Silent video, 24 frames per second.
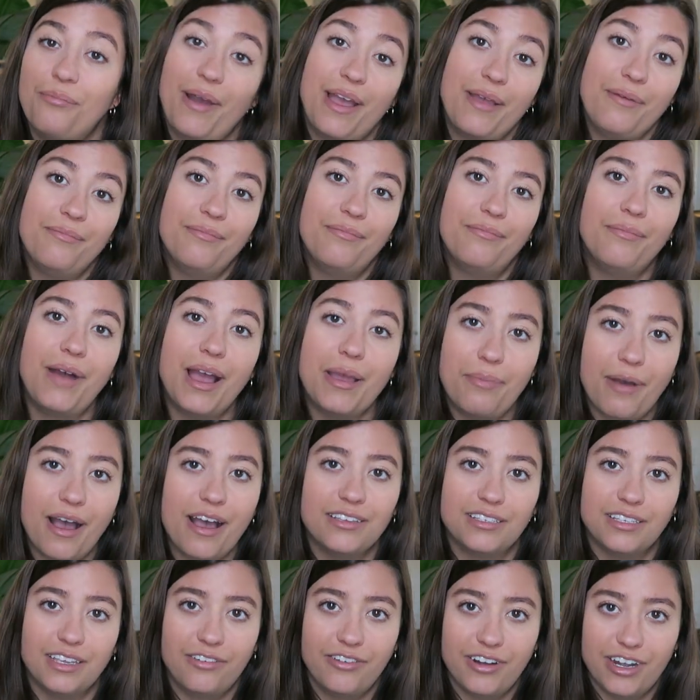My, my
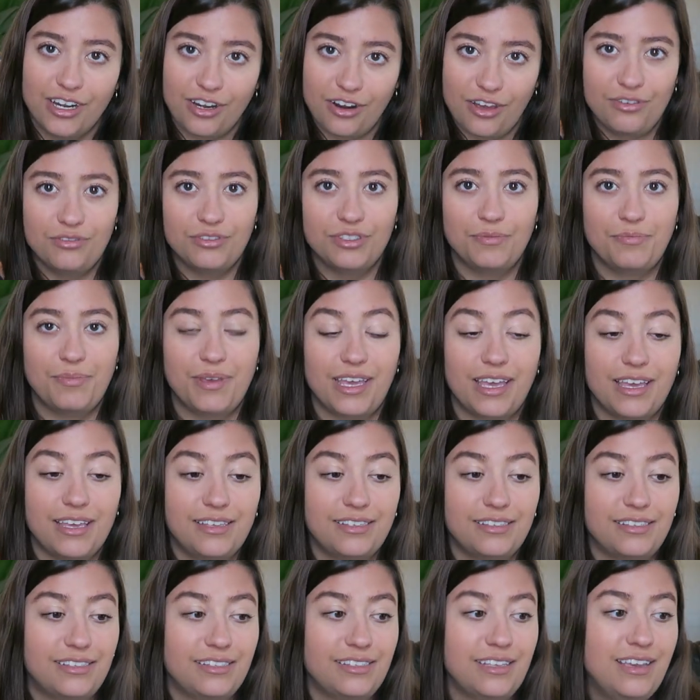boss already knows
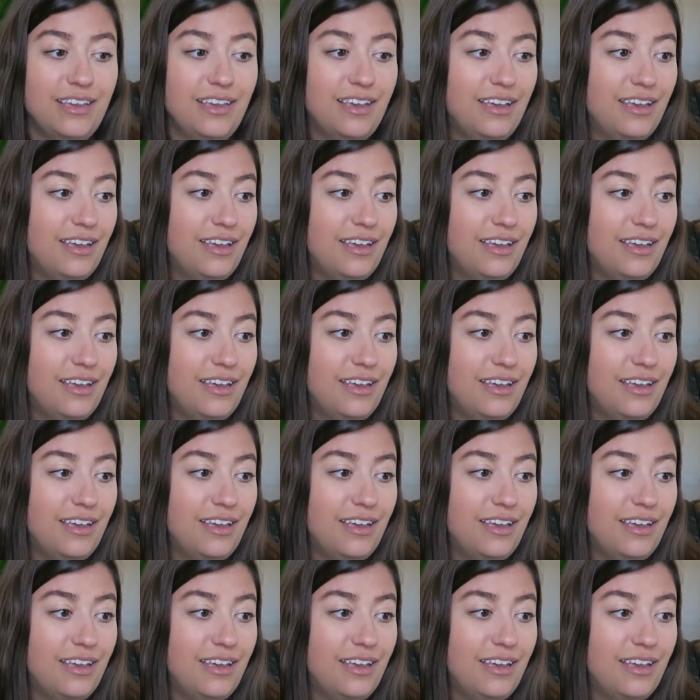because